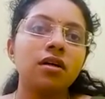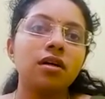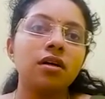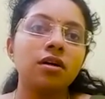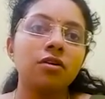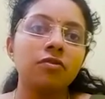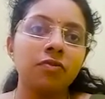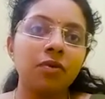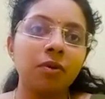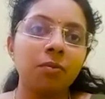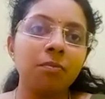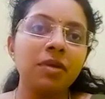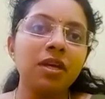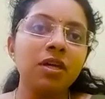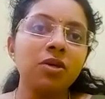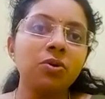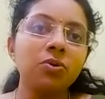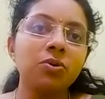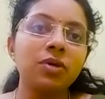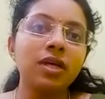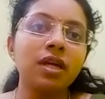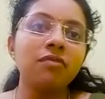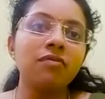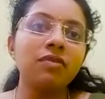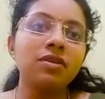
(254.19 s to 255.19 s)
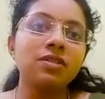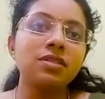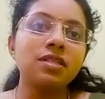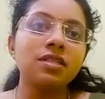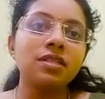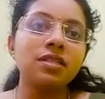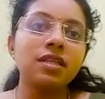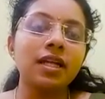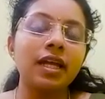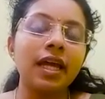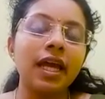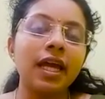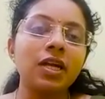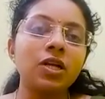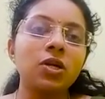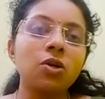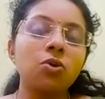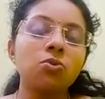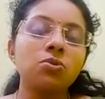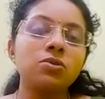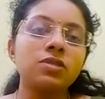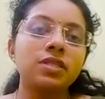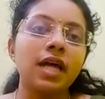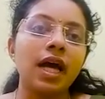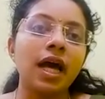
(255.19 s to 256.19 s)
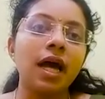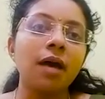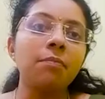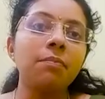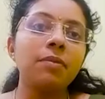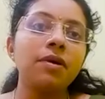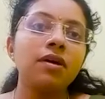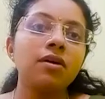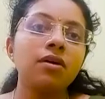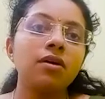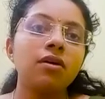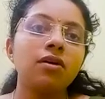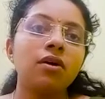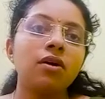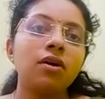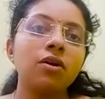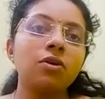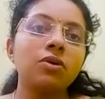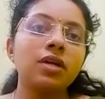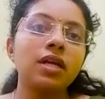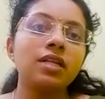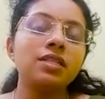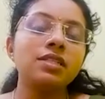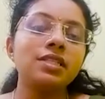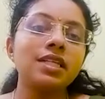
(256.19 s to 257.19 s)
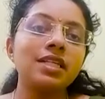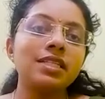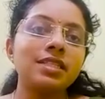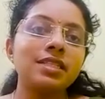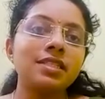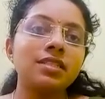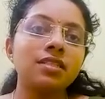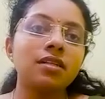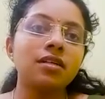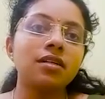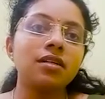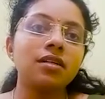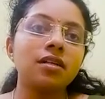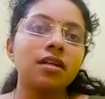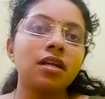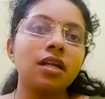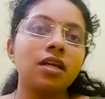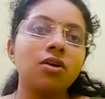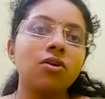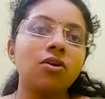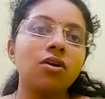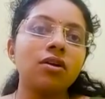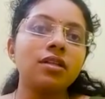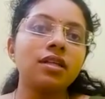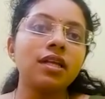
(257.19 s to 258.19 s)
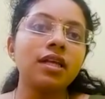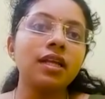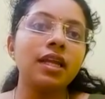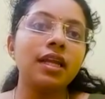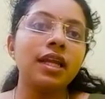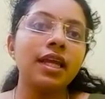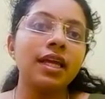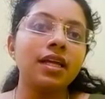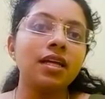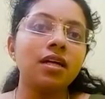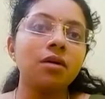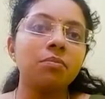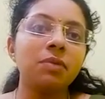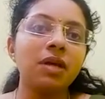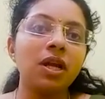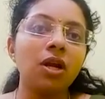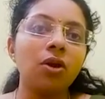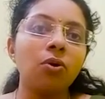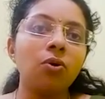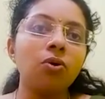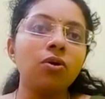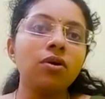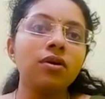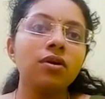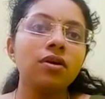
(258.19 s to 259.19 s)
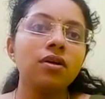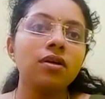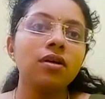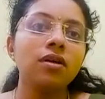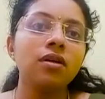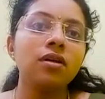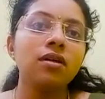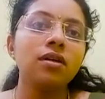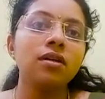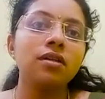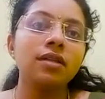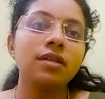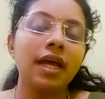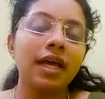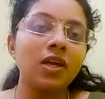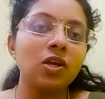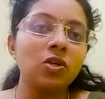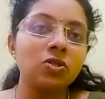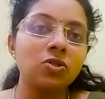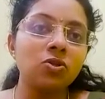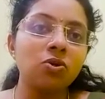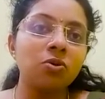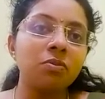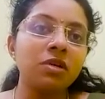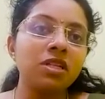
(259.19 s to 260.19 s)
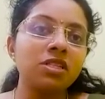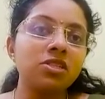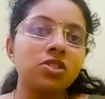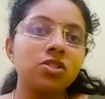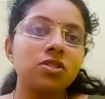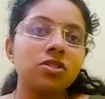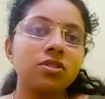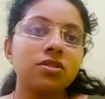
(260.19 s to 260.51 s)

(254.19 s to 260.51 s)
from me, you can visit the CareClues app or you can just click on the link below. Thank you so much.